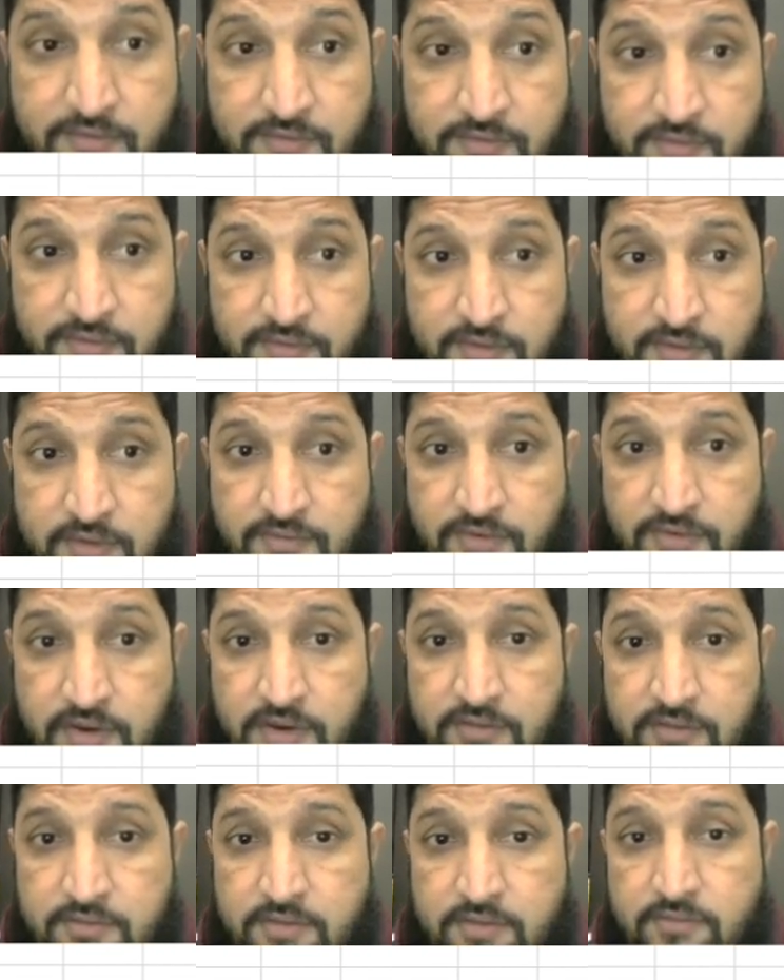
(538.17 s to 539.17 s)
C5.
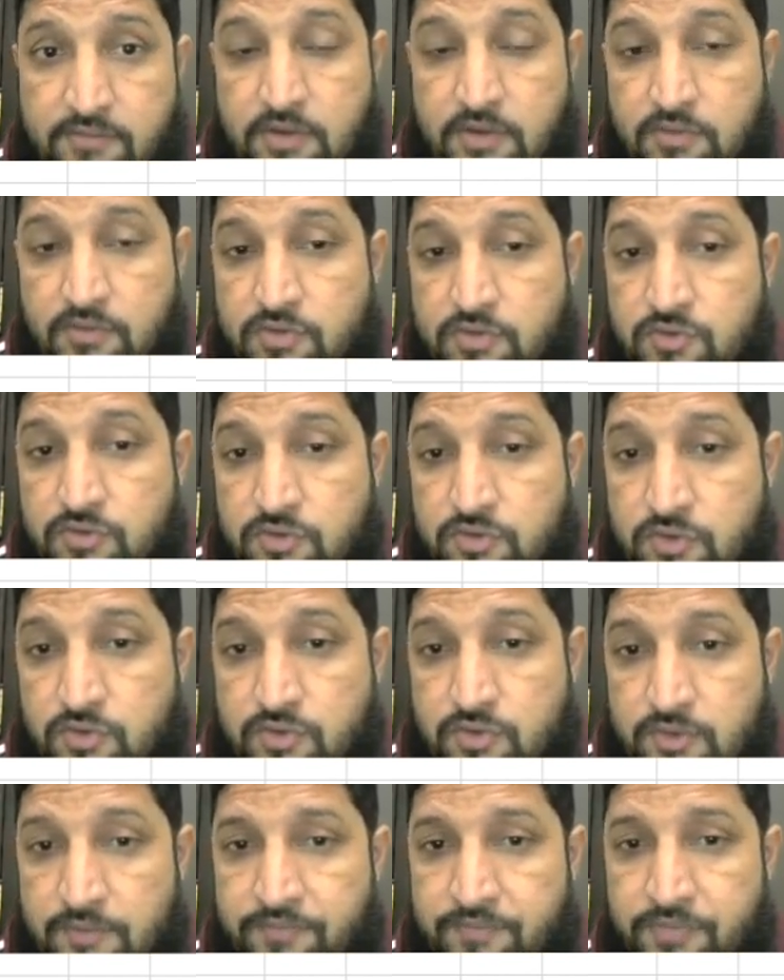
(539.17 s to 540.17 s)
We have
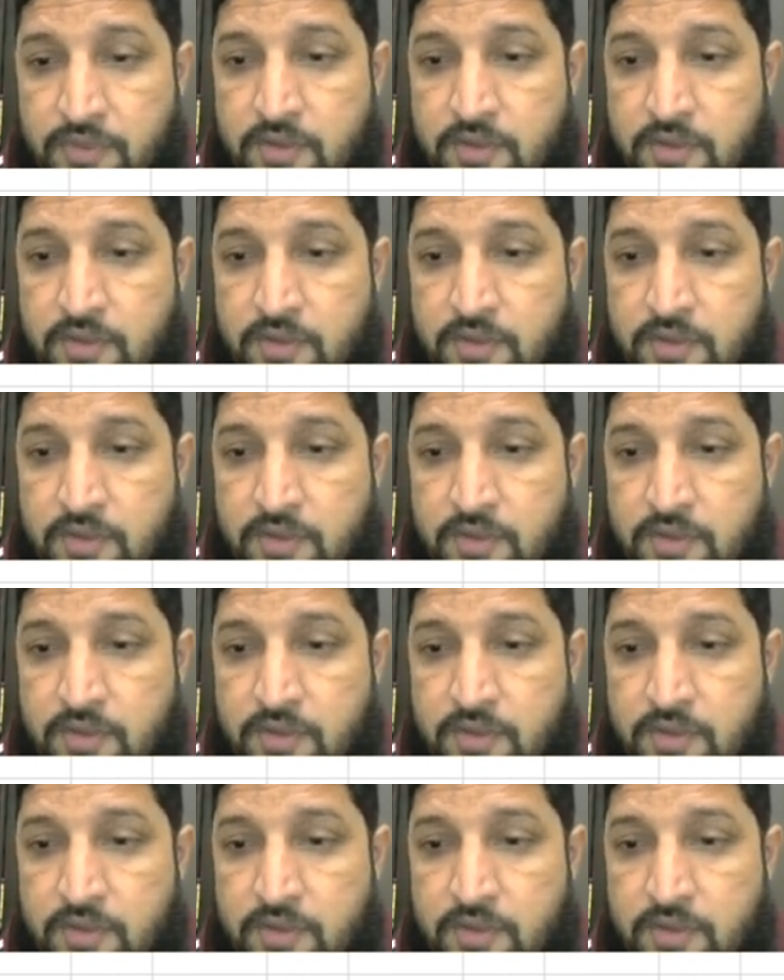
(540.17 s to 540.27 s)
used.